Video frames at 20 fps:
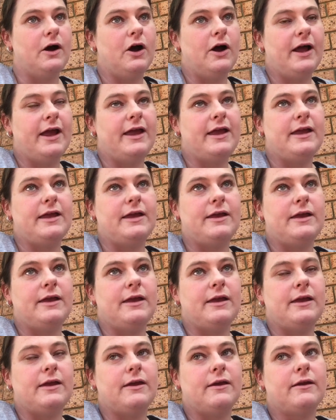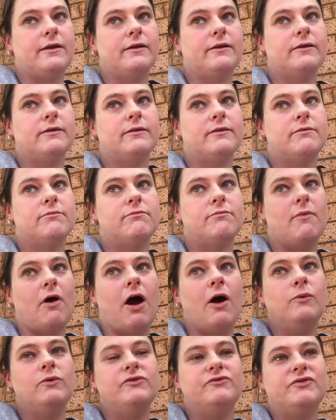I
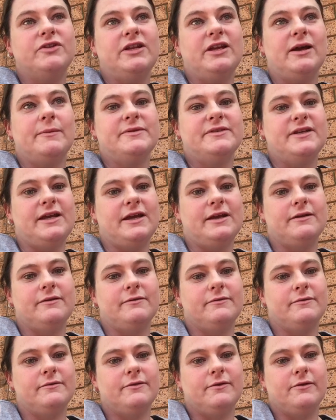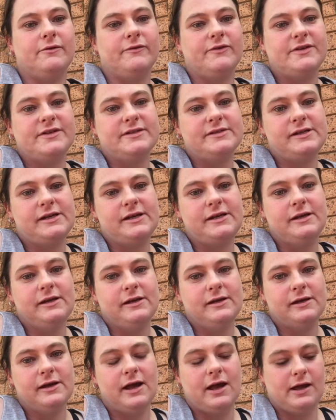was really upset, obviously.
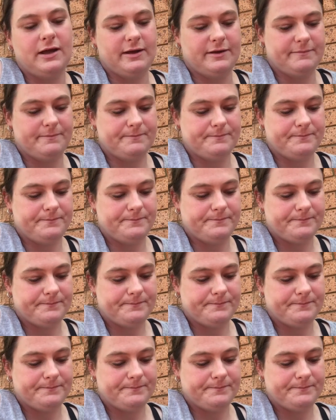The